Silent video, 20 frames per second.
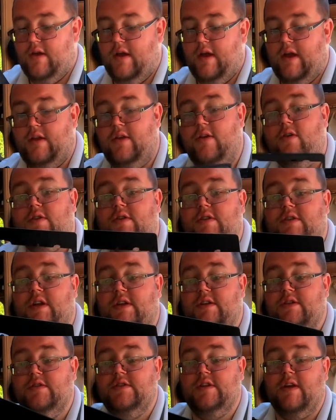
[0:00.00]
and you've got the sun
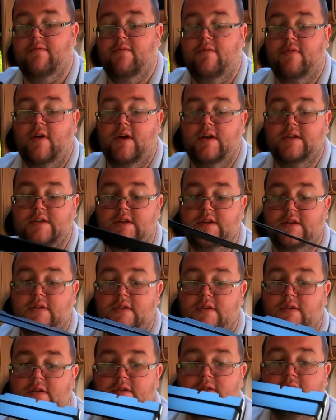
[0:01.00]
visor
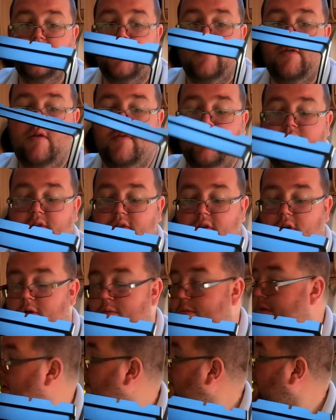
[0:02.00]
to go over the
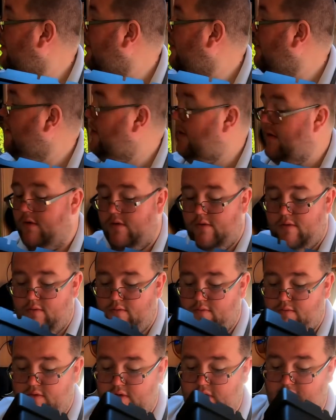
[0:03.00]
top
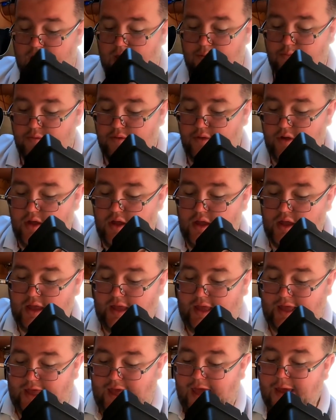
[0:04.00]
to keep
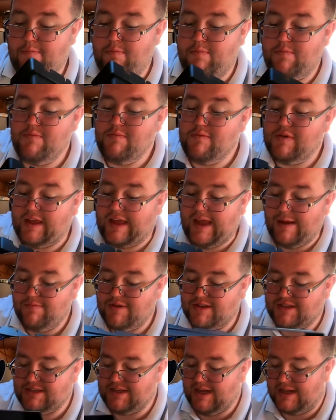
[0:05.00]
the
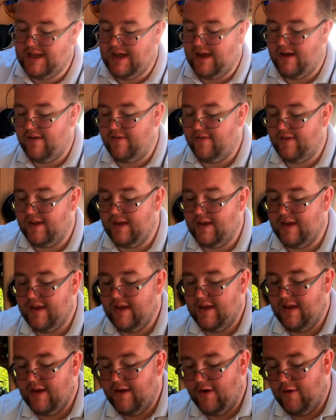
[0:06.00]
sun out of it
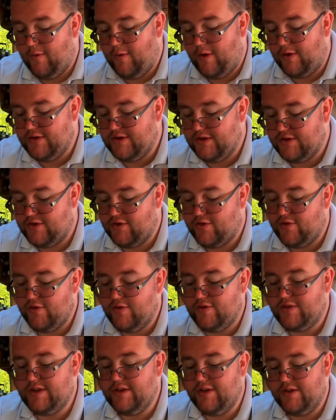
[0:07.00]
whilst you're
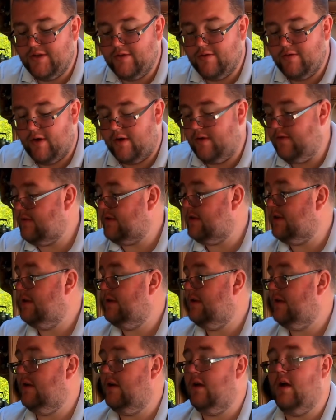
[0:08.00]
cruising on the
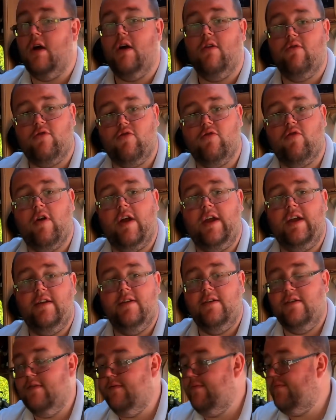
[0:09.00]
road. Great.
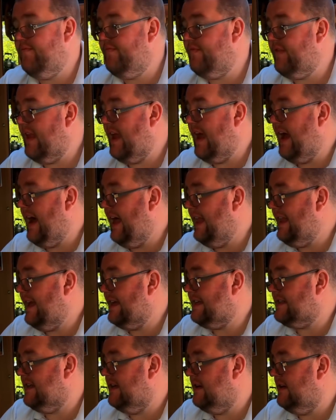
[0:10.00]

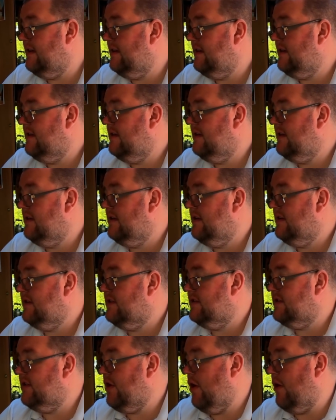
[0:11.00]
Alexa,
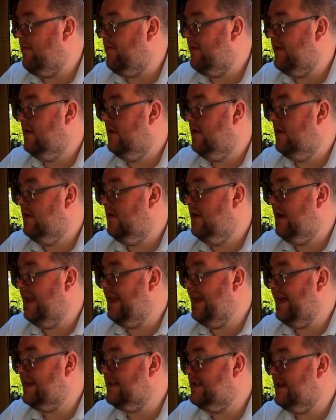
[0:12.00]
stop.
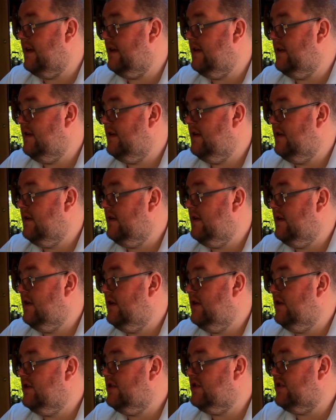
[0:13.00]
Alexa,
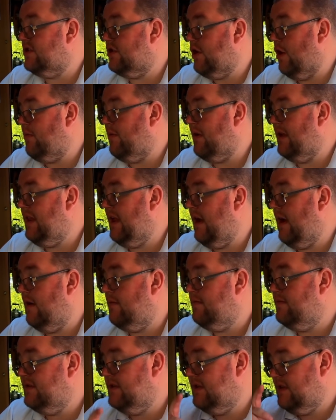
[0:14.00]
stop
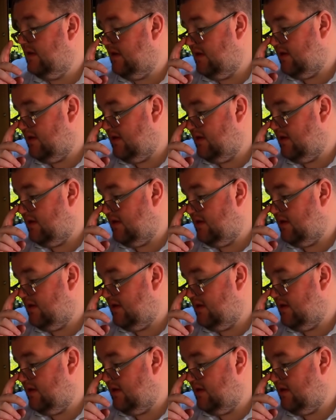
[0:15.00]
alarms.